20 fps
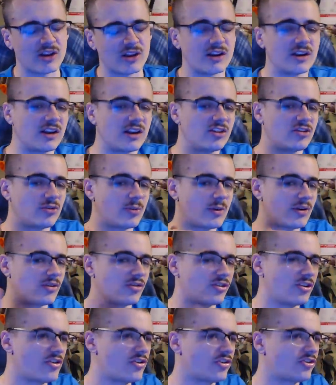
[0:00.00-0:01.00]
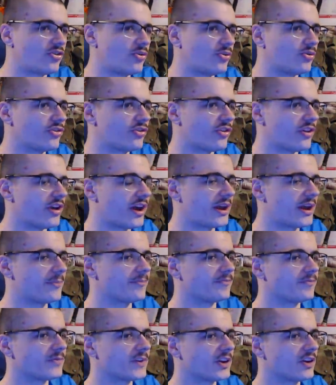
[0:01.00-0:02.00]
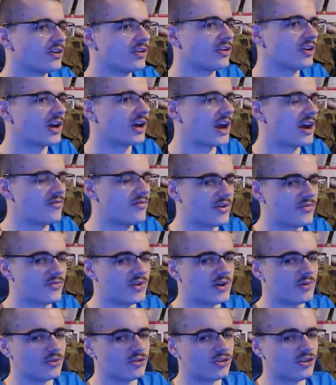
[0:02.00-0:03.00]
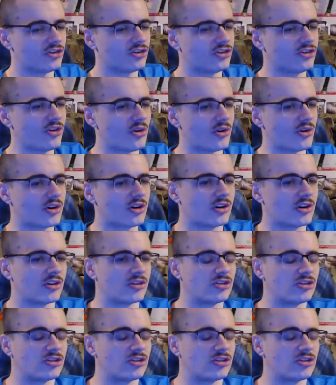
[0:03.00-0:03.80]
At least when I was in the stores today, everything was in stock.